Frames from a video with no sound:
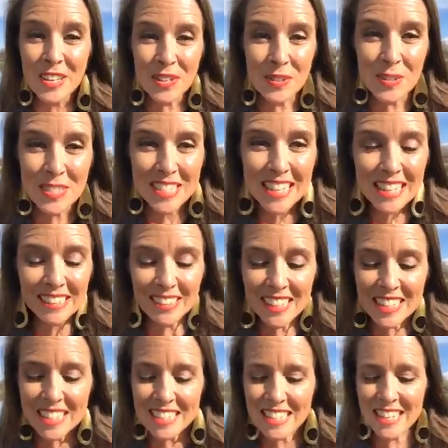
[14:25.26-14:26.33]
You sit
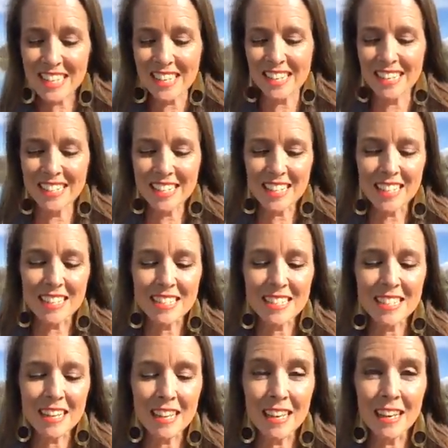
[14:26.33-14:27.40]
listening to the
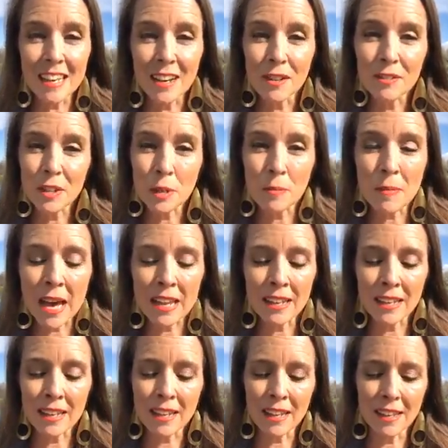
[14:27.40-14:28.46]
sea of
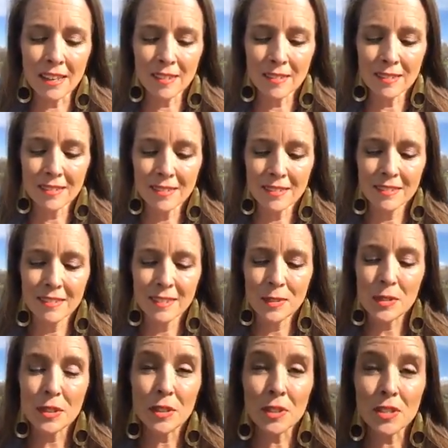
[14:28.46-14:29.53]
humanity,
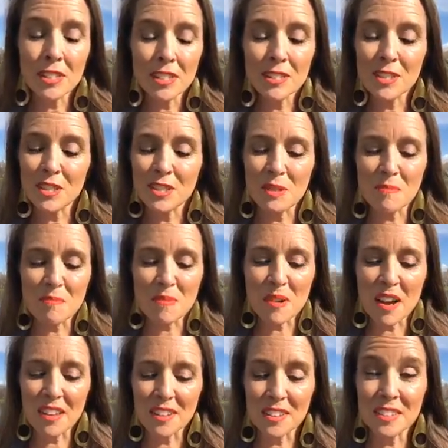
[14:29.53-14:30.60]
to your sisters and
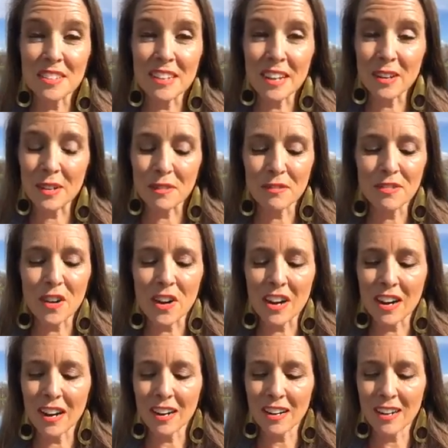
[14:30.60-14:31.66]
brothers near and
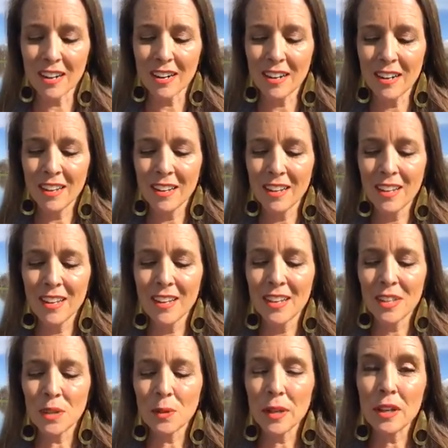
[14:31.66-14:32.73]
far.
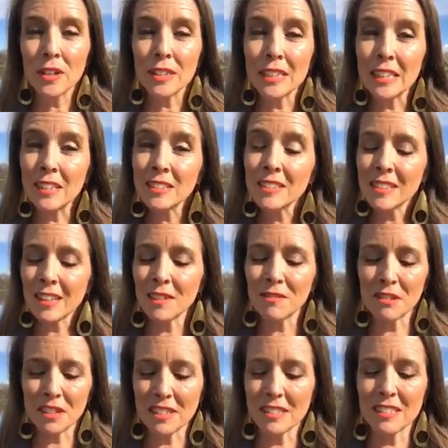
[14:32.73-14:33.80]
You hear lilting
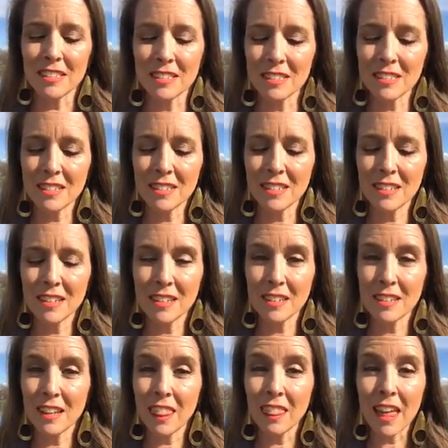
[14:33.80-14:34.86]
voices,
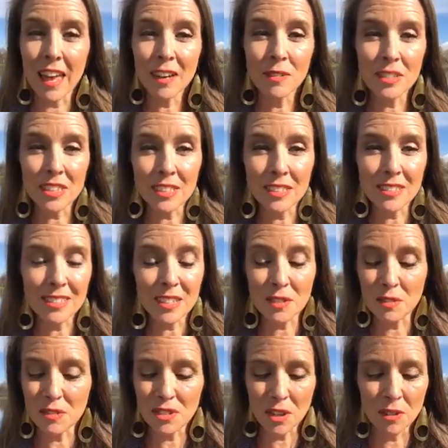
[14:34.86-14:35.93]
languages
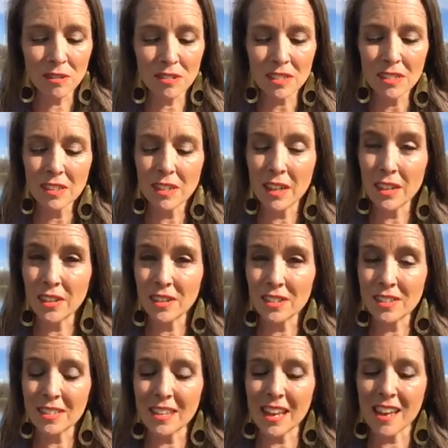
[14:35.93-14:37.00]
you don't
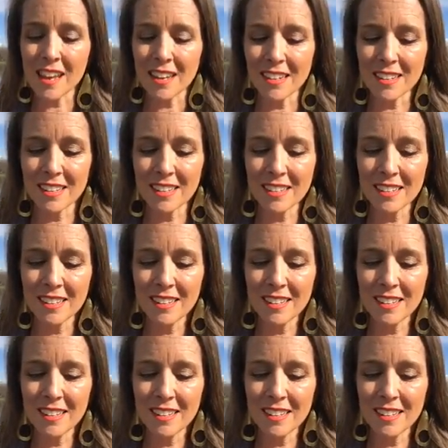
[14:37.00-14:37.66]
understand.